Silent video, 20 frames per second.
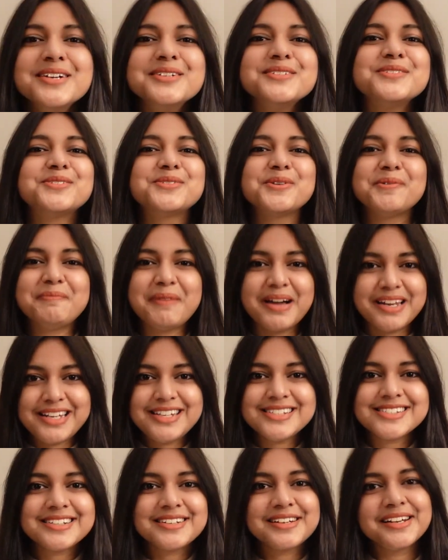So
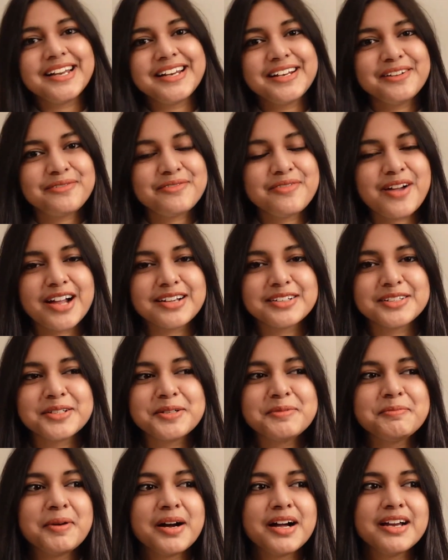money is a relative
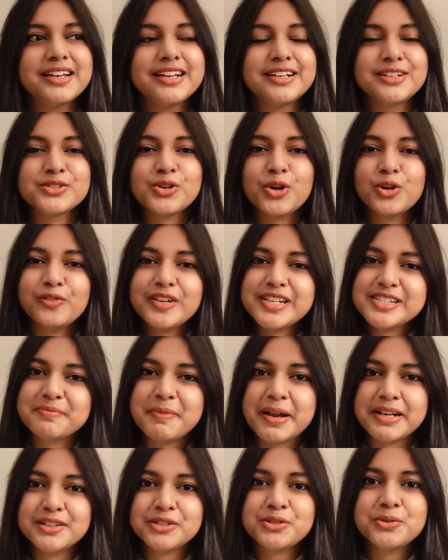factor, but it's always
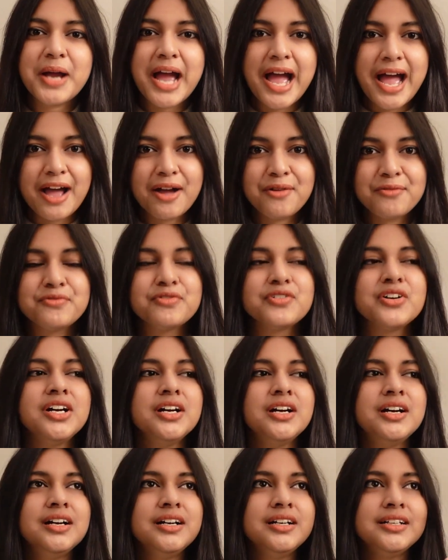better to have
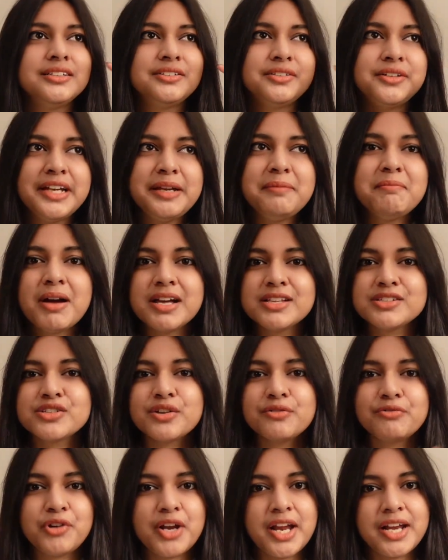3 months
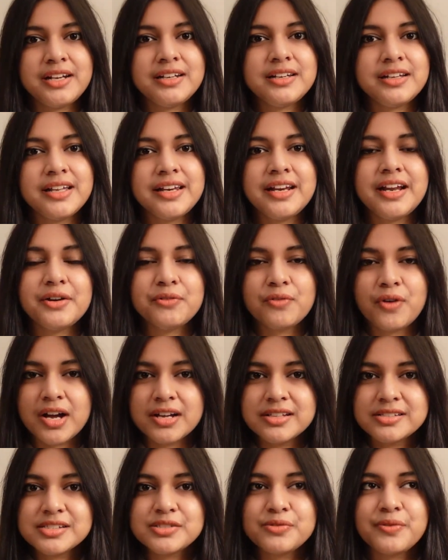of rent in
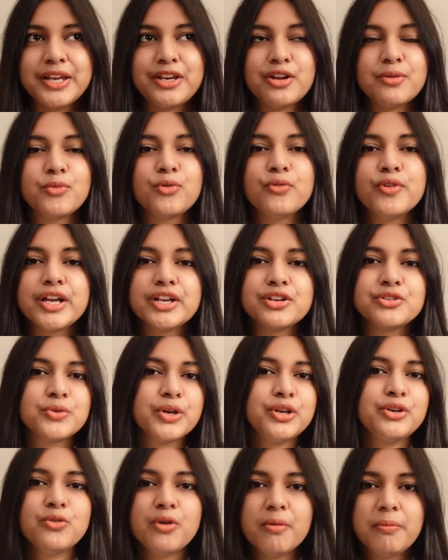advance when you're moving into a
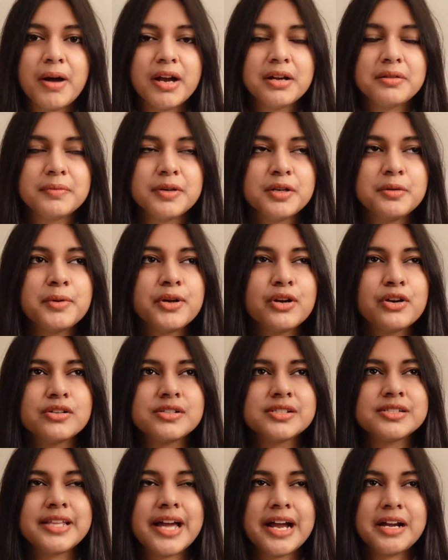new apartment,
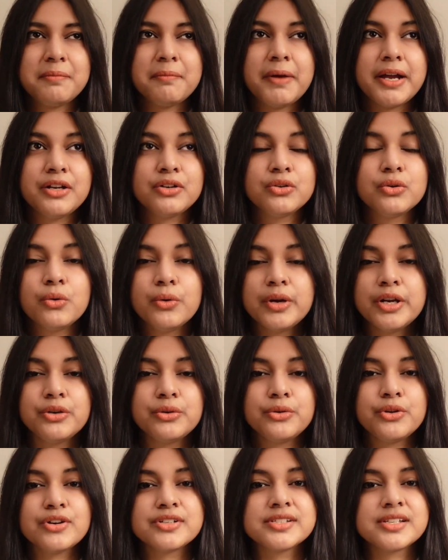because that might go into
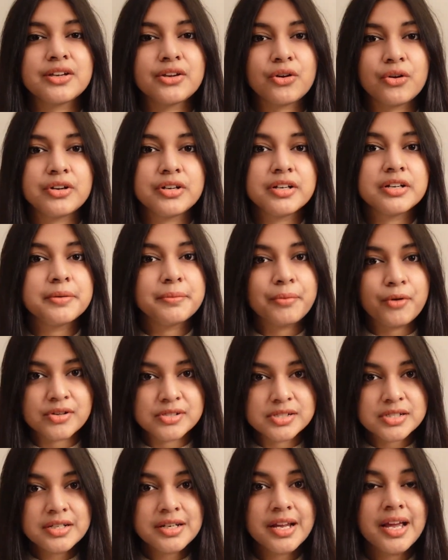your security
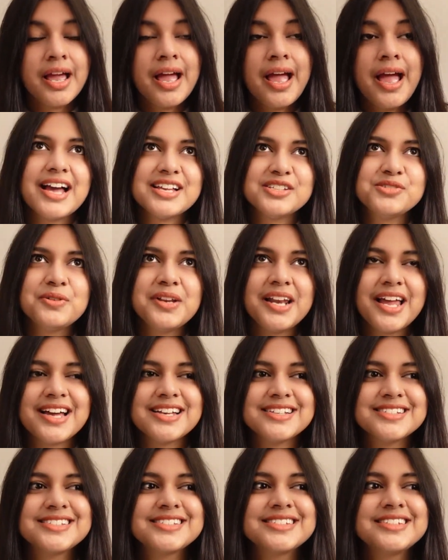deposit as well
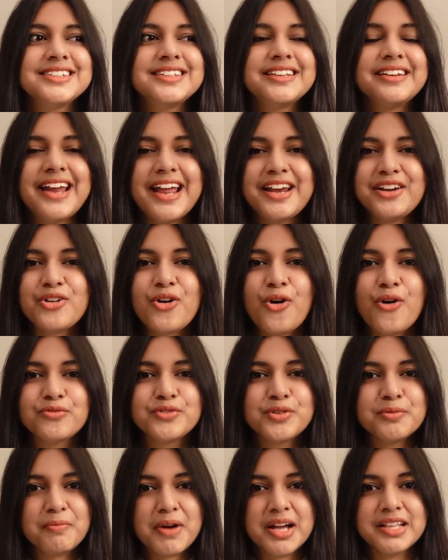as the rent of
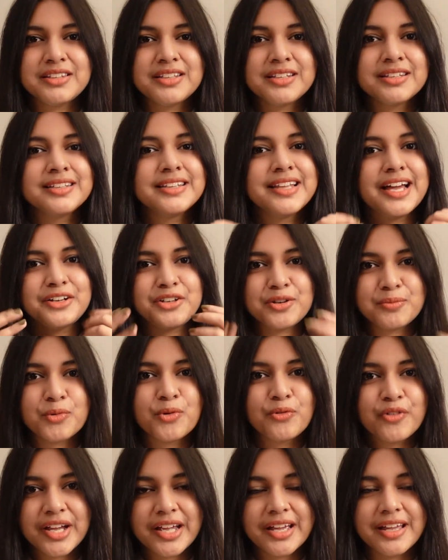the month that you're
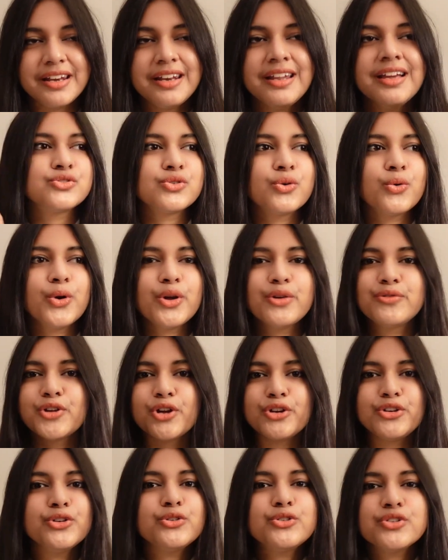moving in. So if
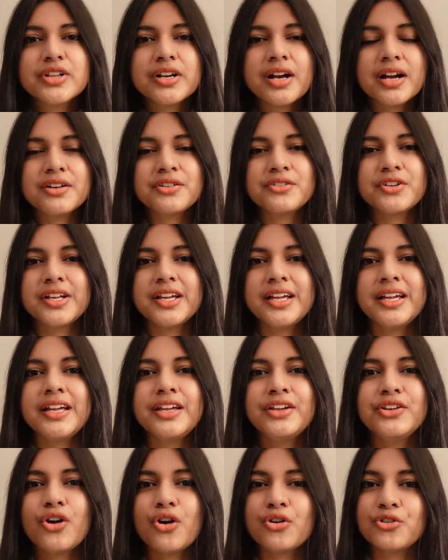you're new to the
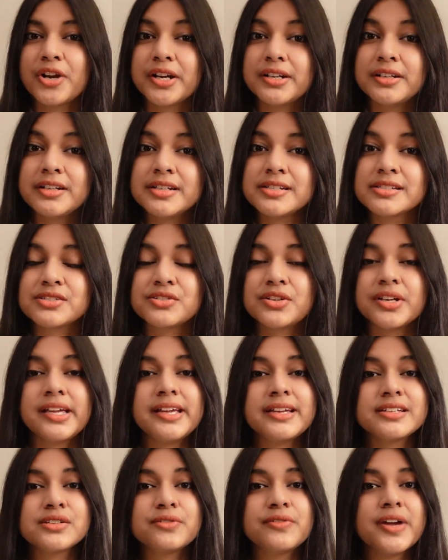country, your credit
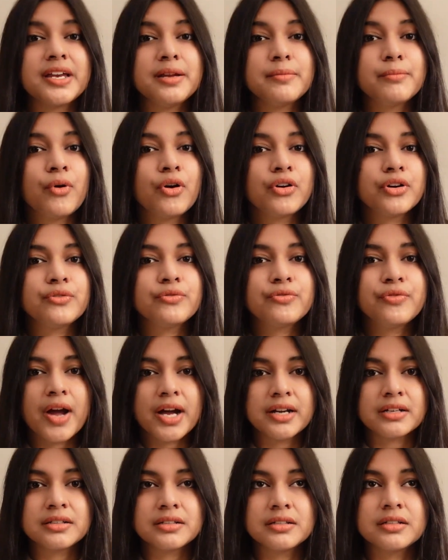history is a very important
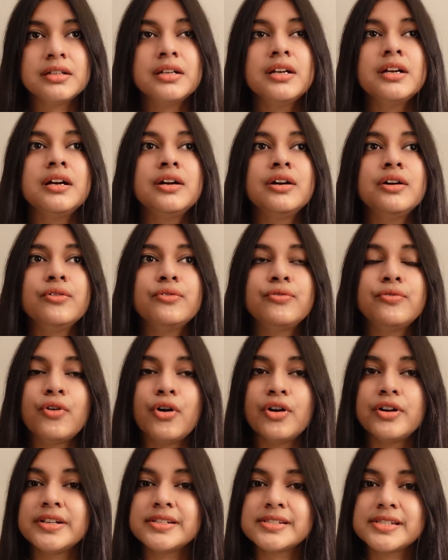factor
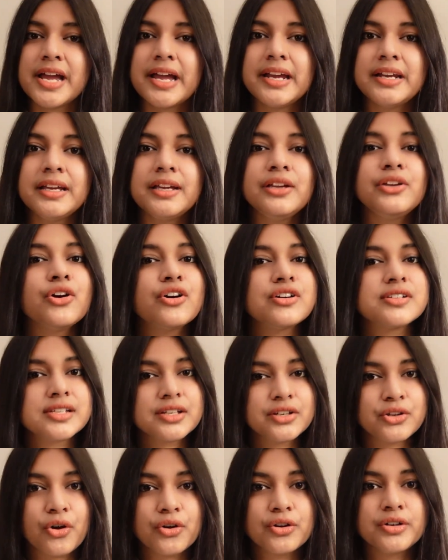for deciding your
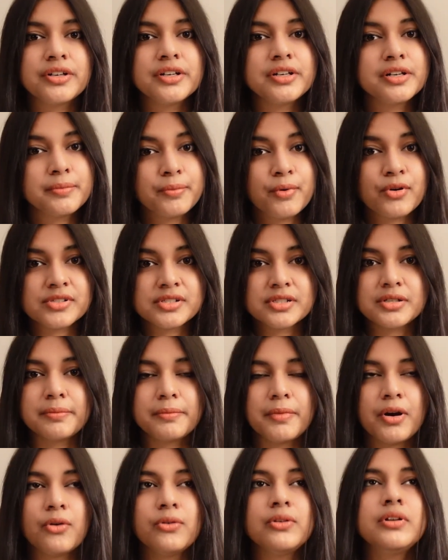security deposit
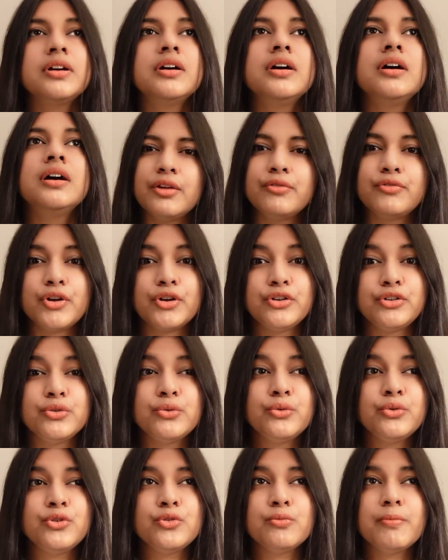amount. If you're
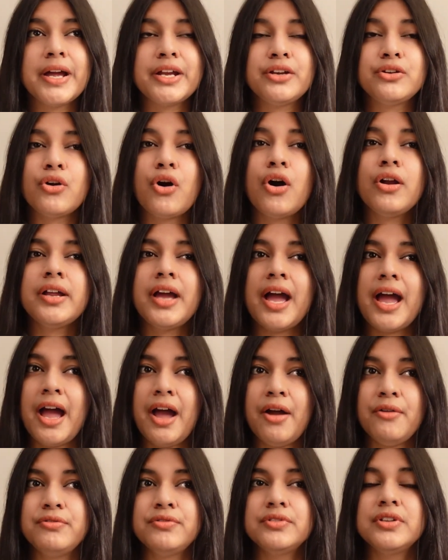new, you might not
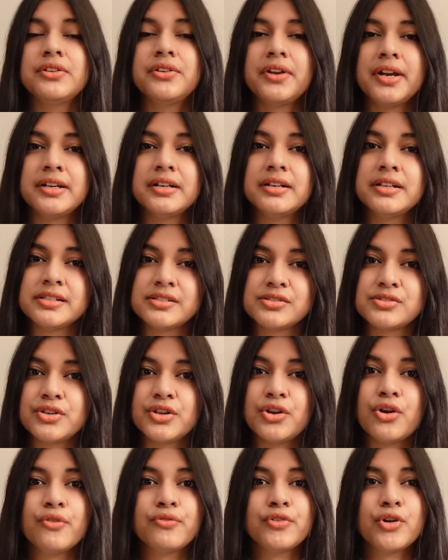have the credit
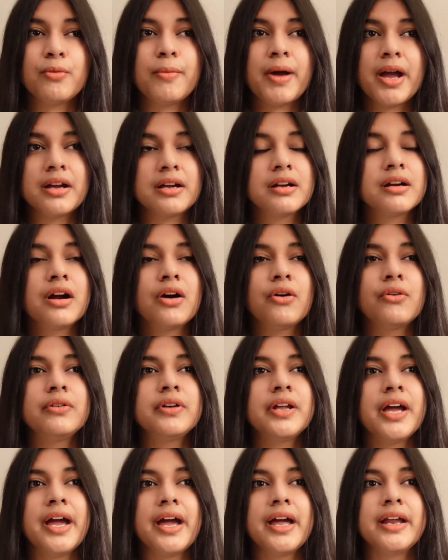history of your bank
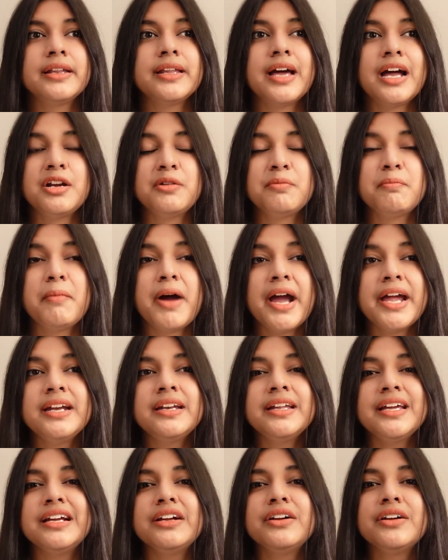account, and that
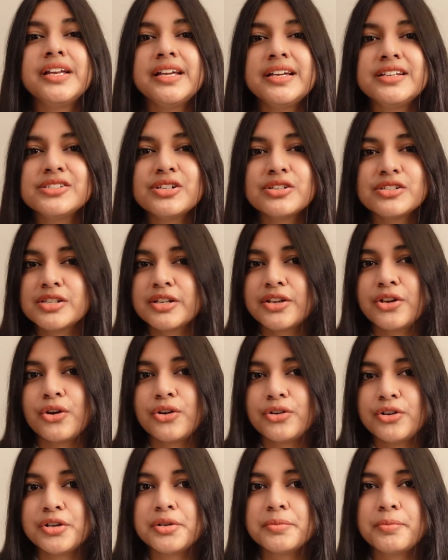might increase your
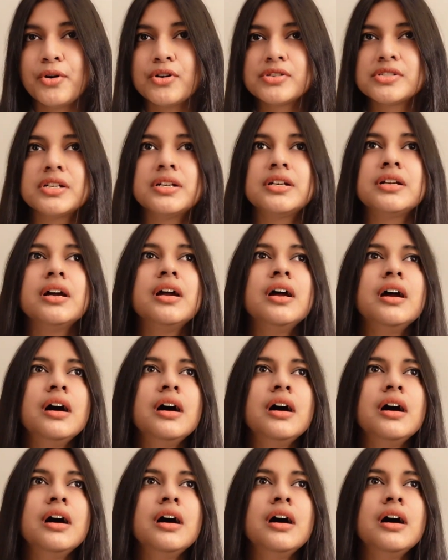security deposit